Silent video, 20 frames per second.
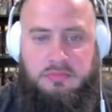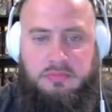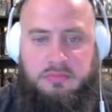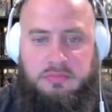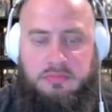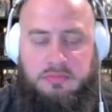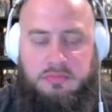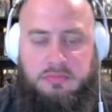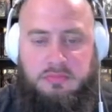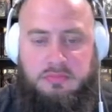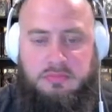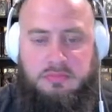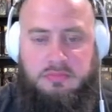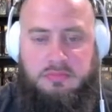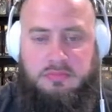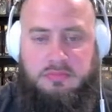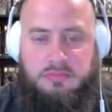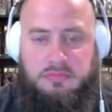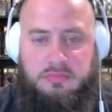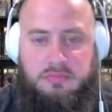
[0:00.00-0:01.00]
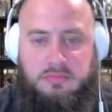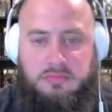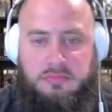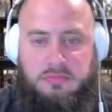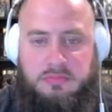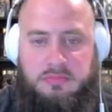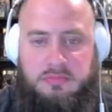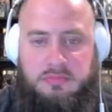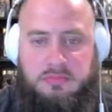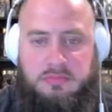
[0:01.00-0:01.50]

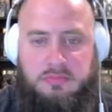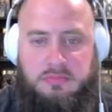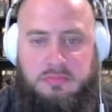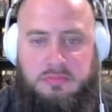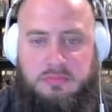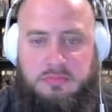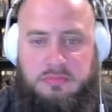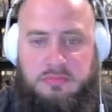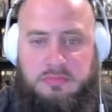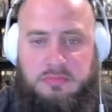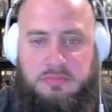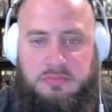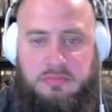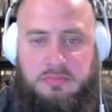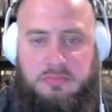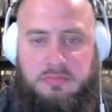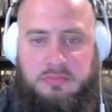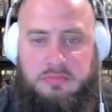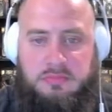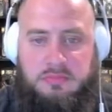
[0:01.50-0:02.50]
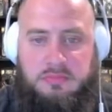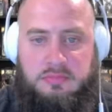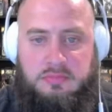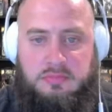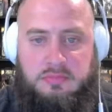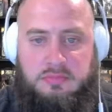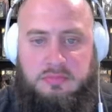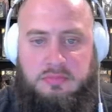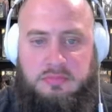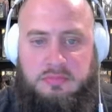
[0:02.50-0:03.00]

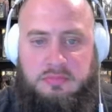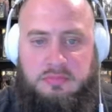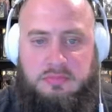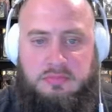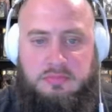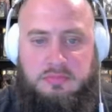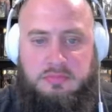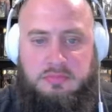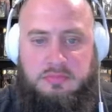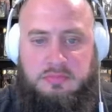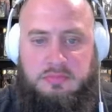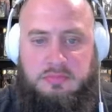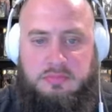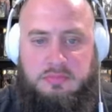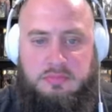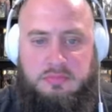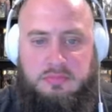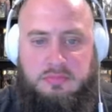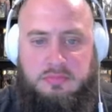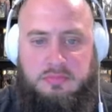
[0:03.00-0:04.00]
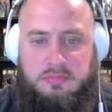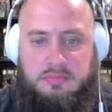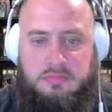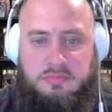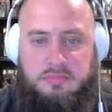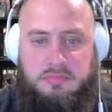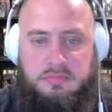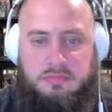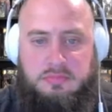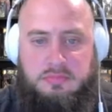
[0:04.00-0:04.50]

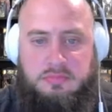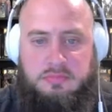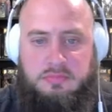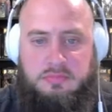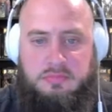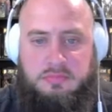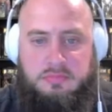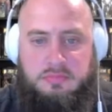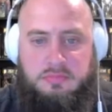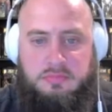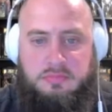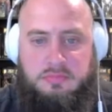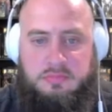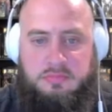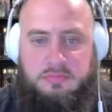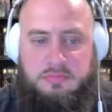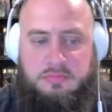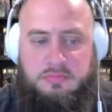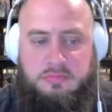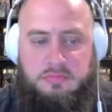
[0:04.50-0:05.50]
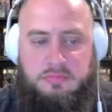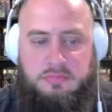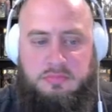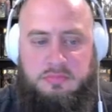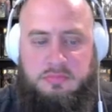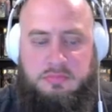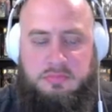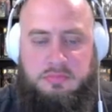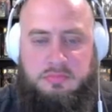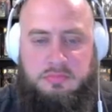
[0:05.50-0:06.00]

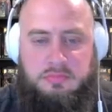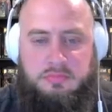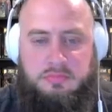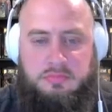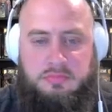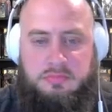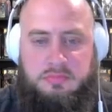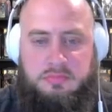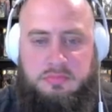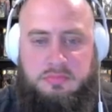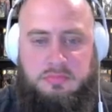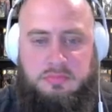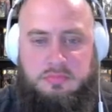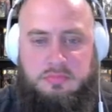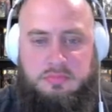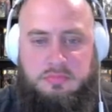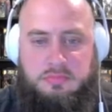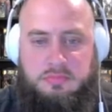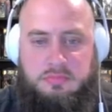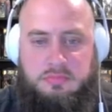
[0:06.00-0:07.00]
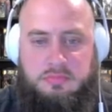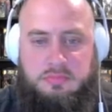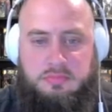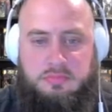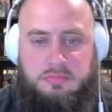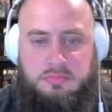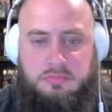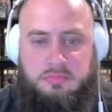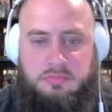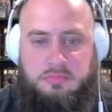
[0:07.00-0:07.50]

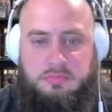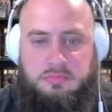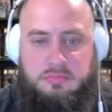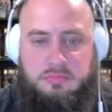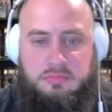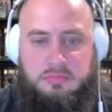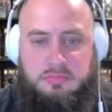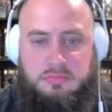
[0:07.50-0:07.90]
No words are spoken by the person on screen.